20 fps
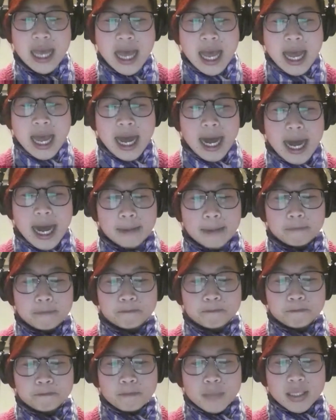
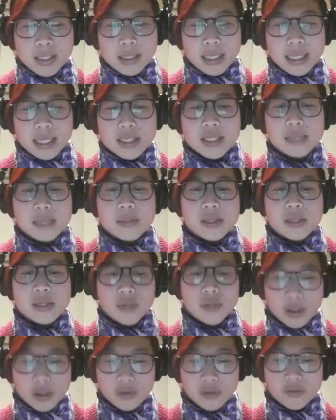In terms of
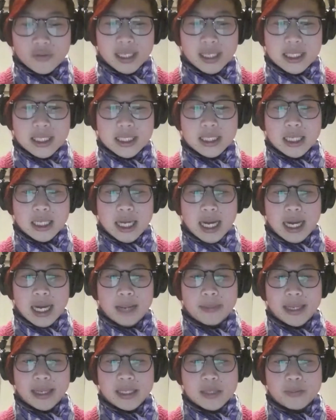COVID,
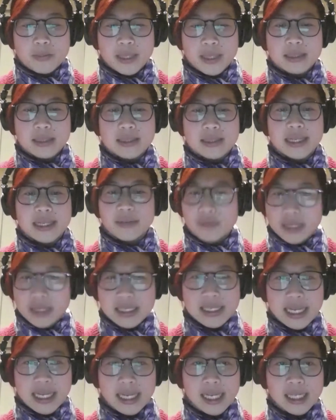it's been
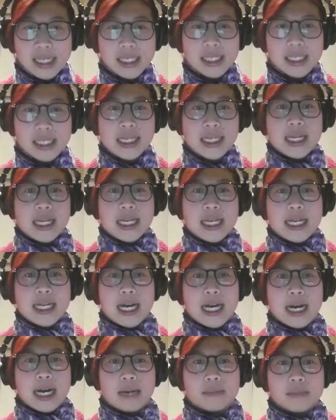devastating
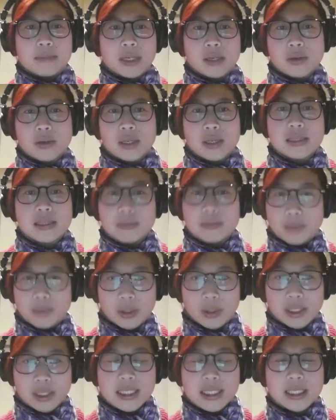across the
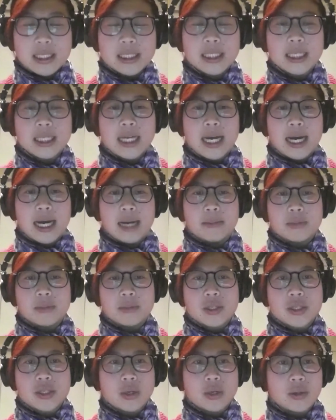board.
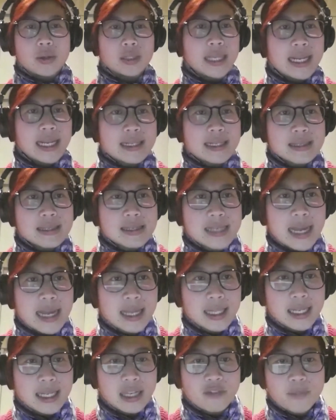So the latest
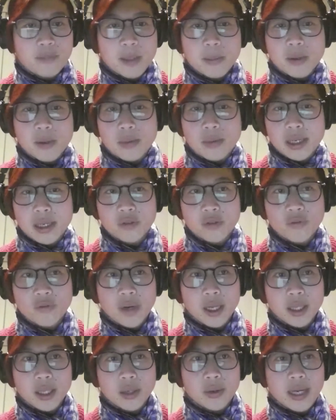tally, if people want to
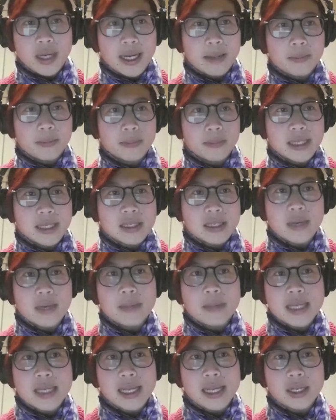follow, there's a
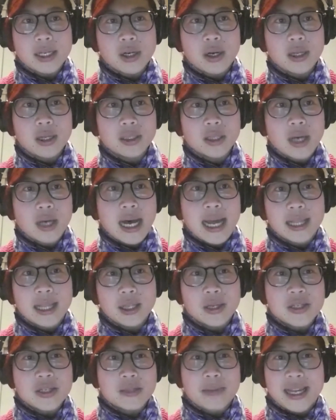website called
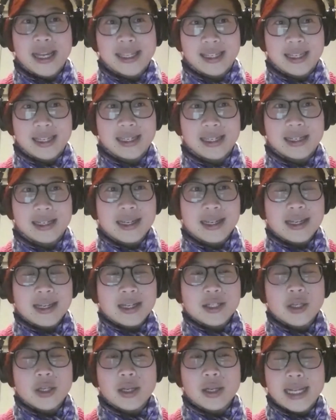
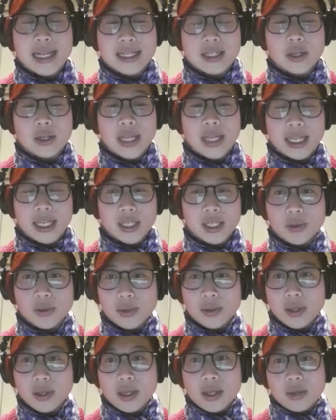ilostmygig.net.au,
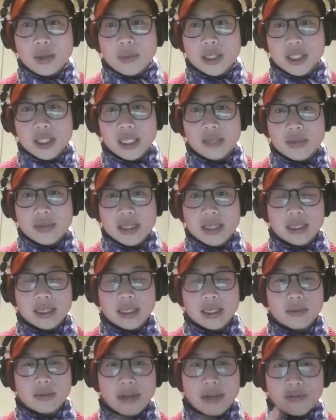which gives a
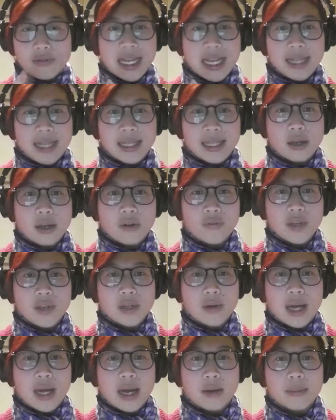rough tally of, you
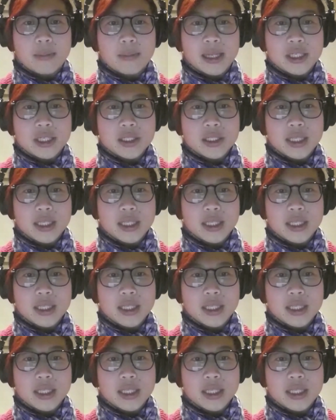know, how much